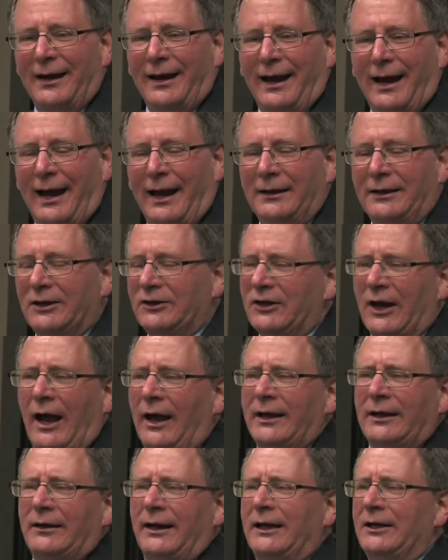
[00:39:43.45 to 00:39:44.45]
And the
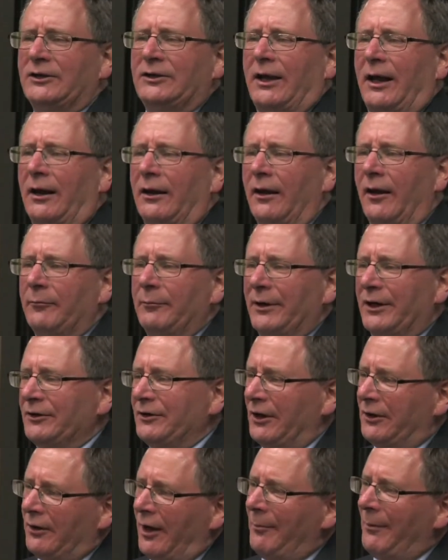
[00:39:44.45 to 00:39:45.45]
Italian ladies kind of loved me because
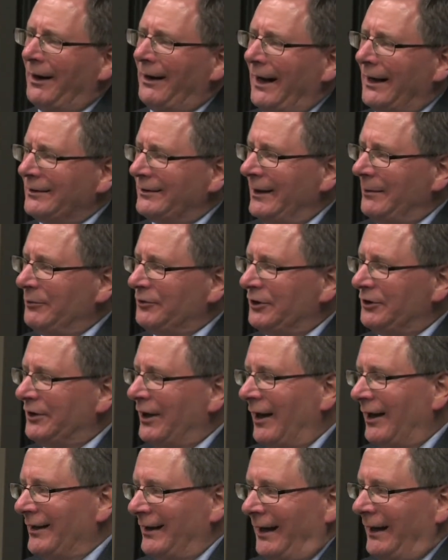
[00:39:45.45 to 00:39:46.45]
they thought my last name was Italian.